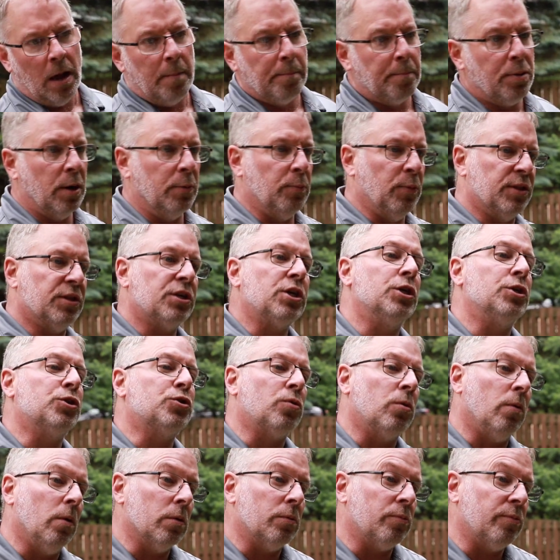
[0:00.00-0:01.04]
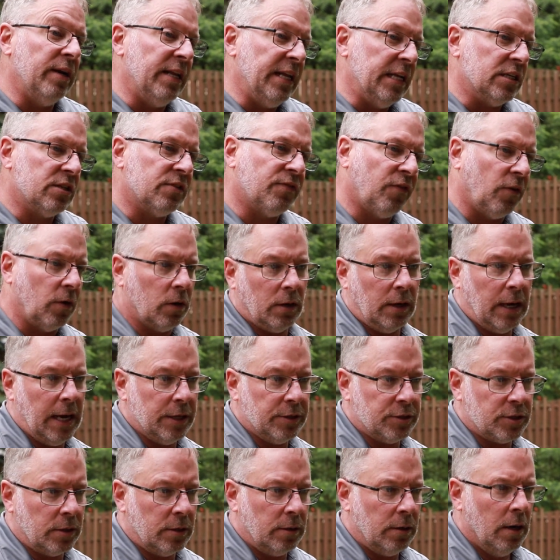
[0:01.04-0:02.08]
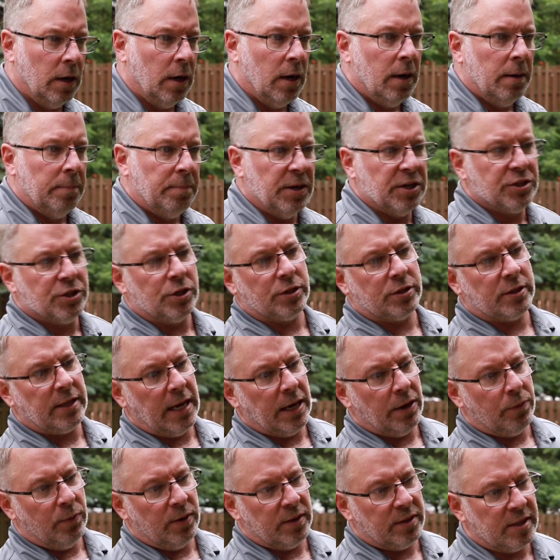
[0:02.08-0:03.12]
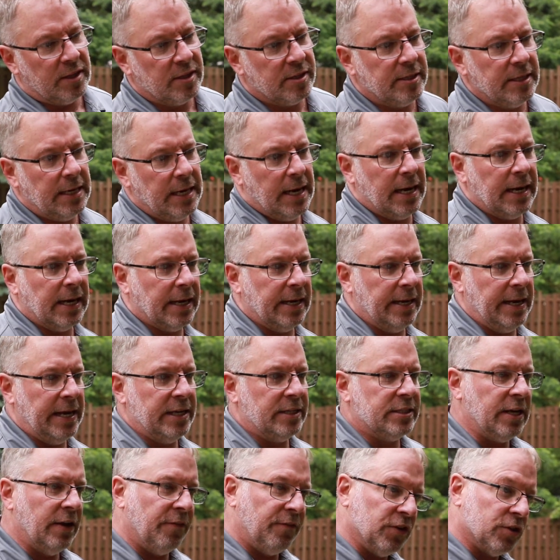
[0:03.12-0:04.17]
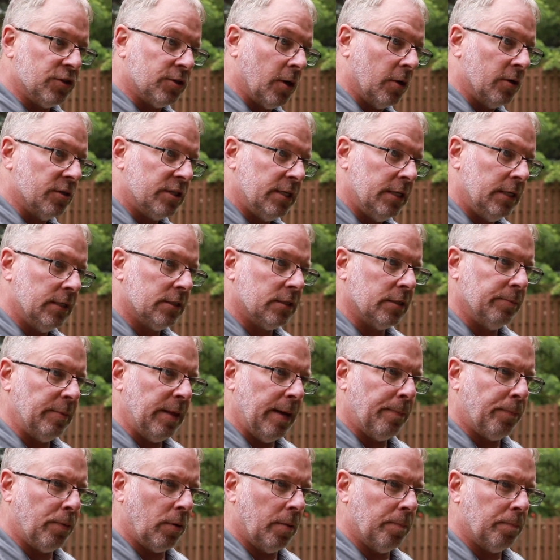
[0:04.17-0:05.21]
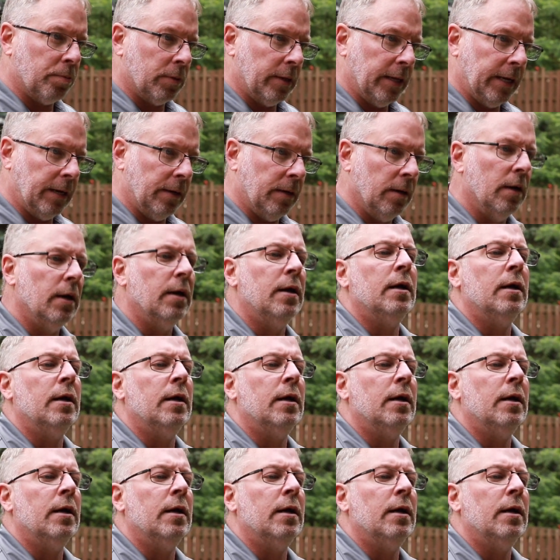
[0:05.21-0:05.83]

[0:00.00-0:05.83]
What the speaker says: put them with controlled release fertilizer. But just like with the seed Echinacea, if you start seeing some of that purpling,